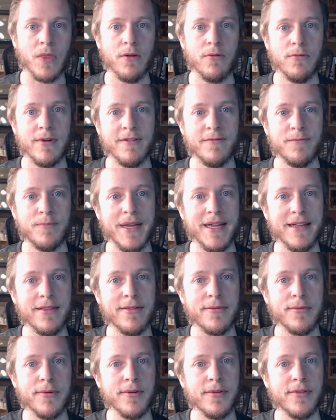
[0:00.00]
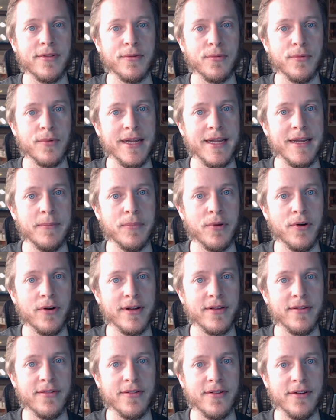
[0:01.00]
We've been through 3
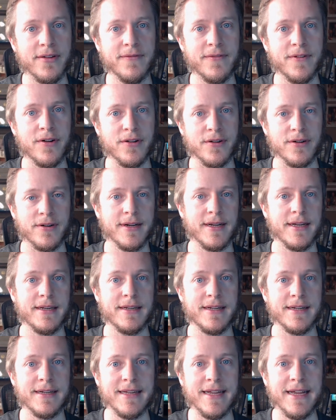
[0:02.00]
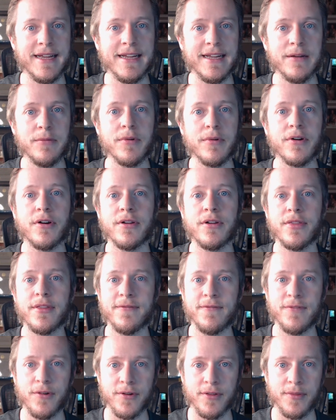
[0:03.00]
points so far, and today we're on the
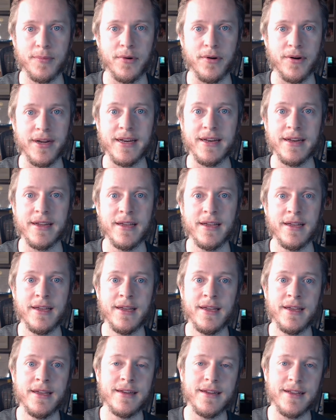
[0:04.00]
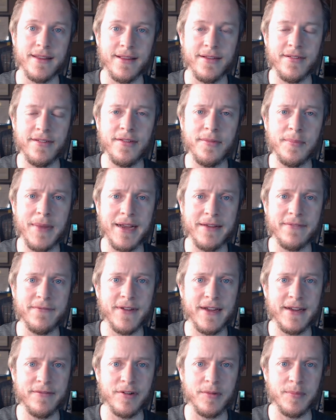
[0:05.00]
4th point. Now, this is my
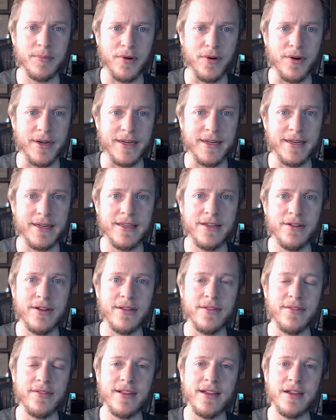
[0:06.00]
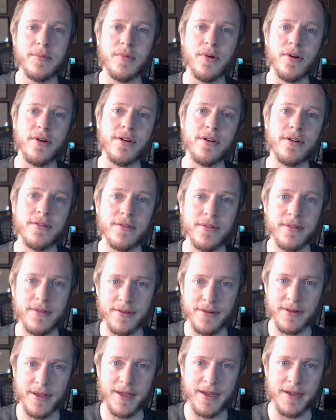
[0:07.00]
favorite point. You can see a more
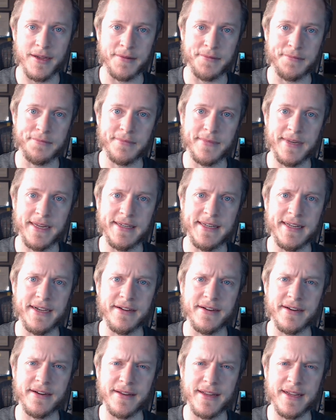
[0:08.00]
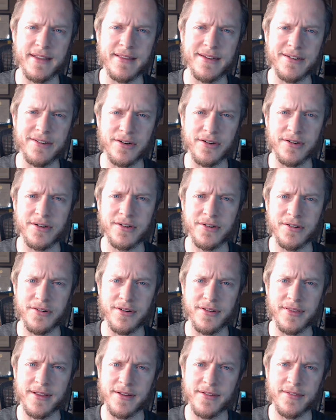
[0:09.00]
detailed and lengthier article
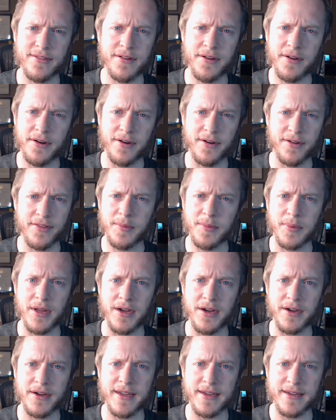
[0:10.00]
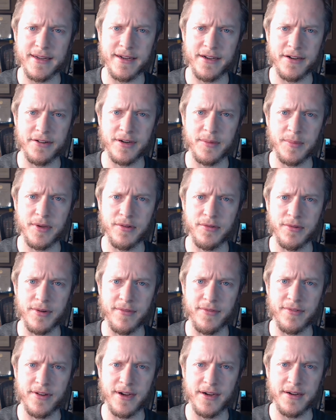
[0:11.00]
on this on the blog at
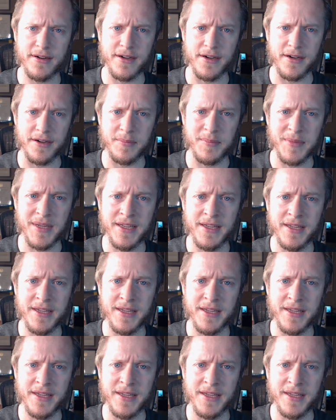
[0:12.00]
kylewgraves.com.